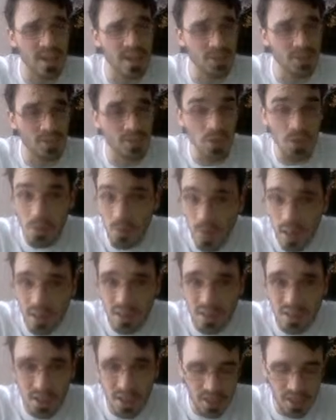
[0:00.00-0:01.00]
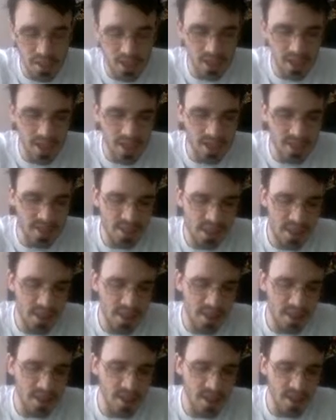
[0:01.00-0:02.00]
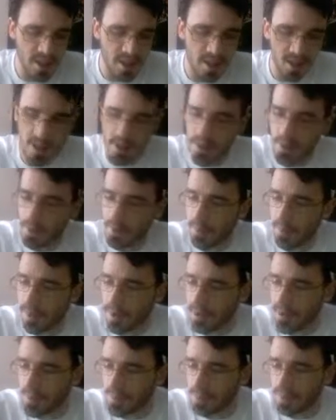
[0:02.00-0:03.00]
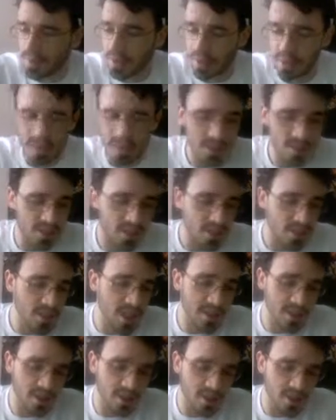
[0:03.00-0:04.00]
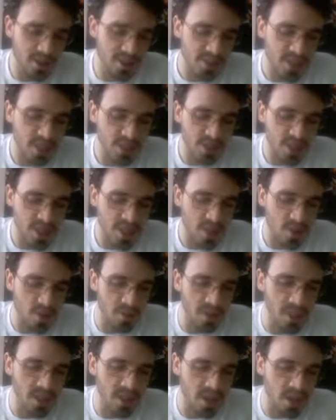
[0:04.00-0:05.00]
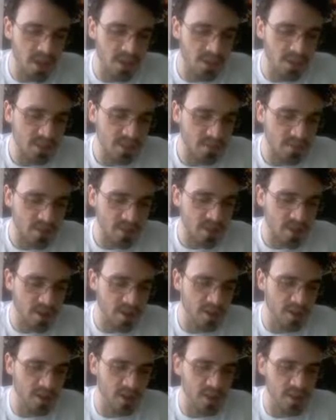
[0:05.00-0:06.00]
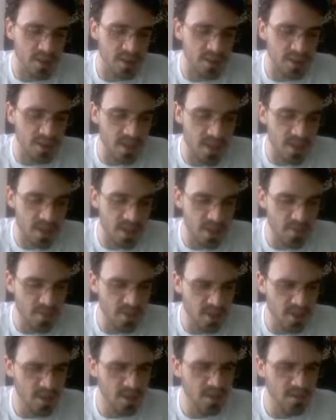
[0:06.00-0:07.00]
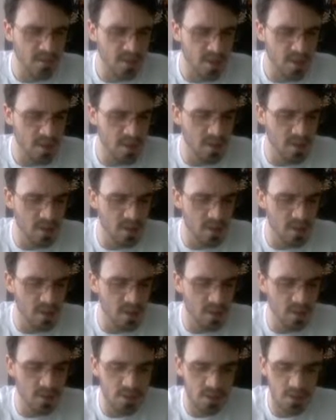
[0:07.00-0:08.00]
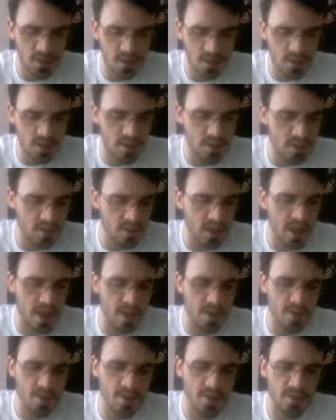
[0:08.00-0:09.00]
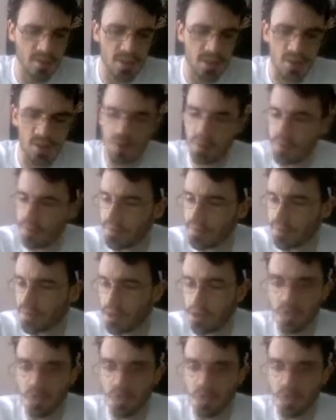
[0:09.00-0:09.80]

it down too much on the light side. But this next card is actually the only non-Sliver card in the deck, I believe. Yeah, so